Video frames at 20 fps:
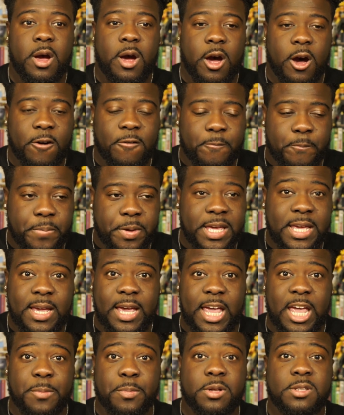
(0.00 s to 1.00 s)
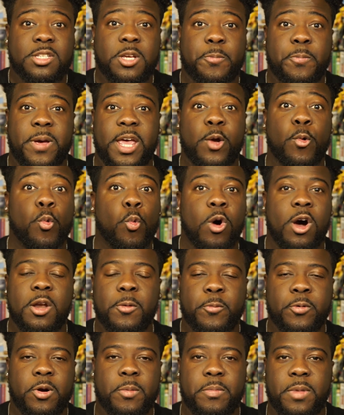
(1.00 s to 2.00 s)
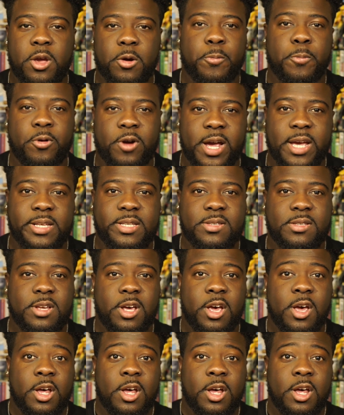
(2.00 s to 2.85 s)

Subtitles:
of being able to pay one premiere price